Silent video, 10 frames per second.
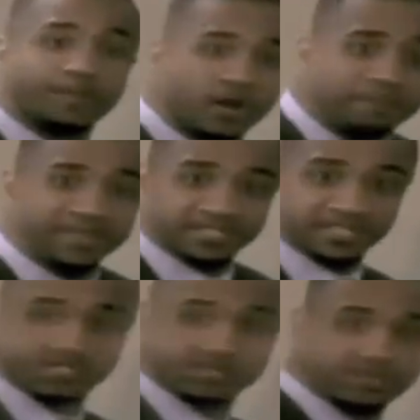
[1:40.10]
a
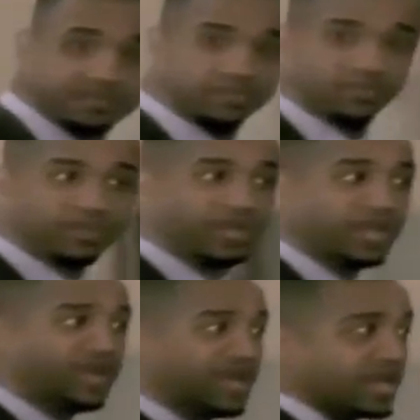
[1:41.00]
purpose.
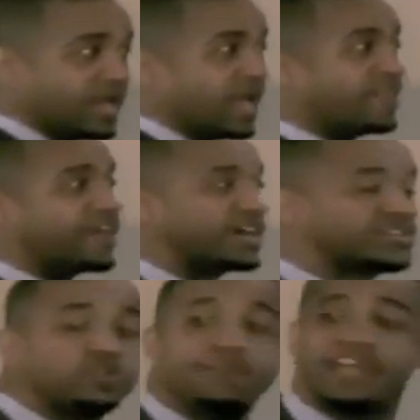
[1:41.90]
And there
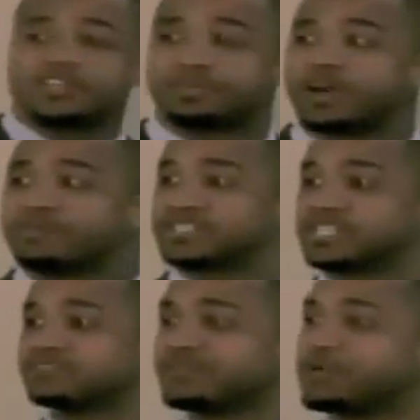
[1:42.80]
are 2 major
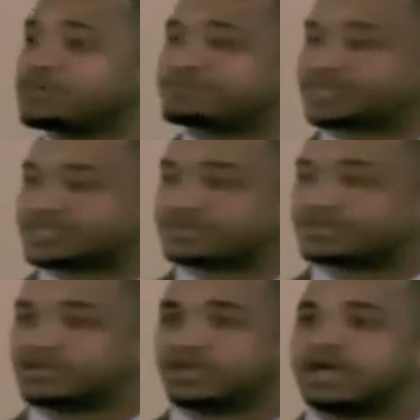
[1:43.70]
purposes for movement.
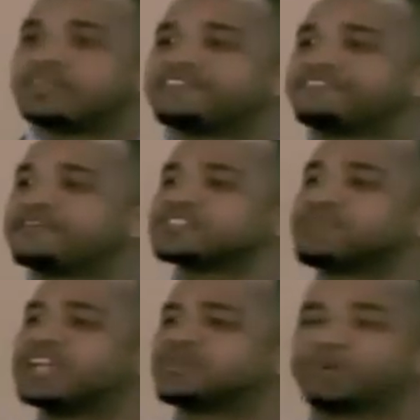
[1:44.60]
The first
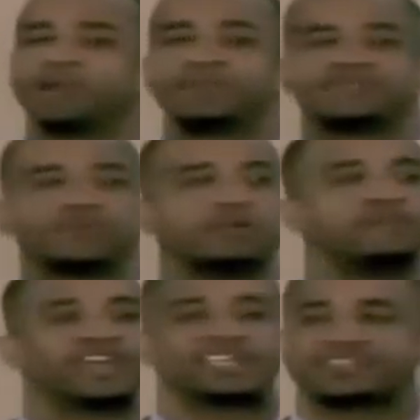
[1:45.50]
major purpose for
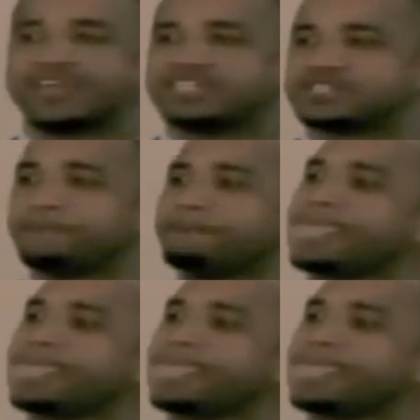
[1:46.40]
moving is this: